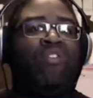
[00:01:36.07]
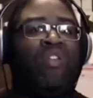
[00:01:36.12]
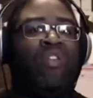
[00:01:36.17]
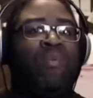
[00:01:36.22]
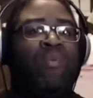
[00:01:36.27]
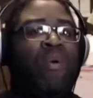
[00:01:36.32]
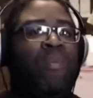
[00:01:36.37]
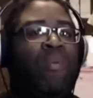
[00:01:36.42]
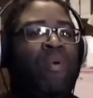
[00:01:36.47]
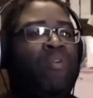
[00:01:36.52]
and I'm
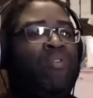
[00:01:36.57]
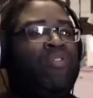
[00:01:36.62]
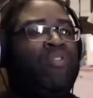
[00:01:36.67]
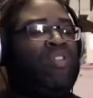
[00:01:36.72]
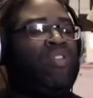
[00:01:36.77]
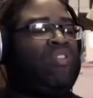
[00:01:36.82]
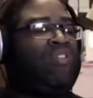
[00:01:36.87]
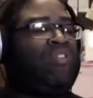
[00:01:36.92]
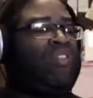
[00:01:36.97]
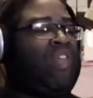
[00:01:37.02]
going to post
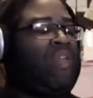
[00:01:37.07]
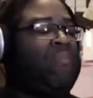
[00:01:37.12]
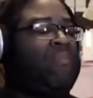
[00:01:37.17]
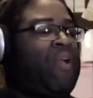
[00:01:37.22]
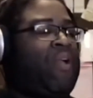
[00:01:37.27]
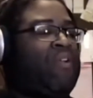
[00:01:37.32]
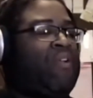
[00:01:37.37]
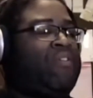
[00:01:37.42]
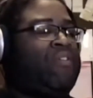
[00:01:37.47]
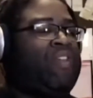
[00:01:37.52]
in the Steam
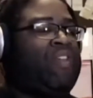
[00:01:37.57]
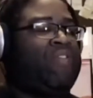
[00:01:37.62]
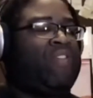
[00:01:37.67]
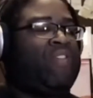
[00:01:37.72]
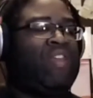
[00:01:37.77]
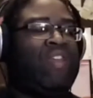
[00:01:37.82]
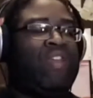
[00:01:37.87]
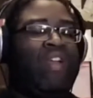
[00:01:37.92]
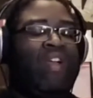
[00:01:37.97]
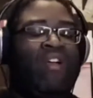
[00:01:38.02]
Power
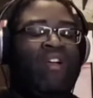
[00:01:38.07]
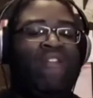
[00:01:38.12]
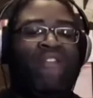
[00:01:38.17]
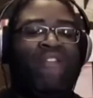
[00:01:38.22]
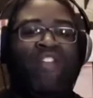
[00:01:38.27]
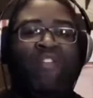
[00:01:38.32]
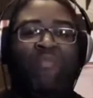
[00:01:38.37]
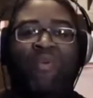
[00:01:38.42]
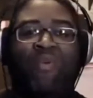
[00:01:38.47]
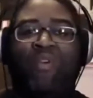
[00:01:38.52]
TV
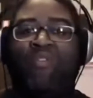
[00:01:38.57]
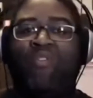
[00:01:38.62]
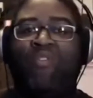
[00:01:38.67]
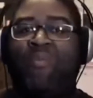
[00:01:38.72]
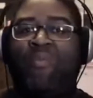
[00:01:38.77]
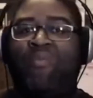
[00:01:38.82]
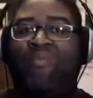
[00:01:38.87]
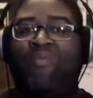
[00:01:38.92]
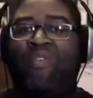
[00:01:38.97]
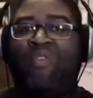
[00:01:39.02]
Facebook
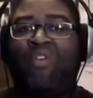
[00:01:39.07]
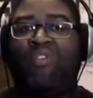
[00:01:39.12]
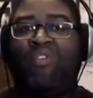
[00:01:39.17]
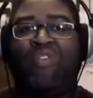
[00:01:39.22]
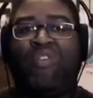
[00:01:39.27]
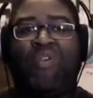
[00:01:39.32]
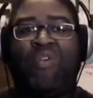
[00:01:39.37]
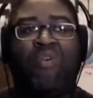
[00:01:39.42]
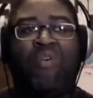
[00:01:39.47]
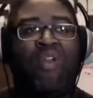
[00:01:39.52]
group for those
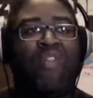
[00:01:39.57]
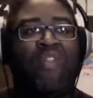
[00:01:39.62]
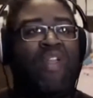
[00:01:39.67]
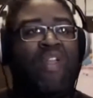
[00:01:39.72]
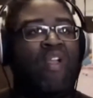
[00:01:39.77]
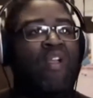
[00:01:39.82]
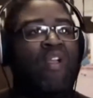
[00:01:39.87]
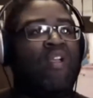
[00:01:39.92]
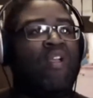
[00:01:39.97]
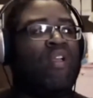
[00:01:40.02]
of you who are in
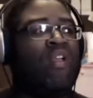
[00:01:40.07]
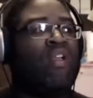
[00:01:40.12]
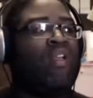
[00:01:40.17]
there.